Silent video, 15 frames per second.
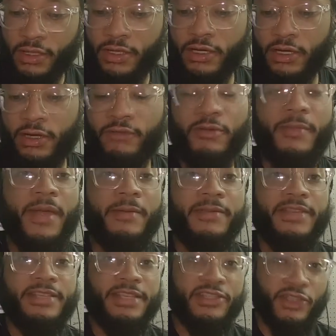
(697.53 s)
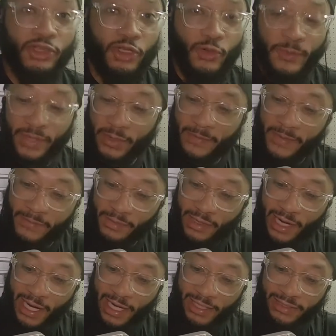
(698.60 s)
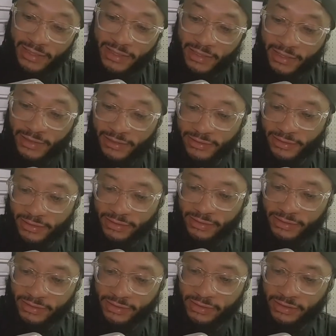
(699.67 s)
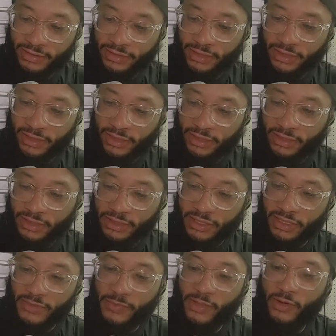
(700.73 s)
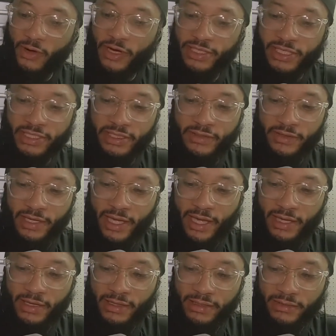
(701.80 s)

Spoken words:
And remember, this is aluminum and brass, so just be cautious of that.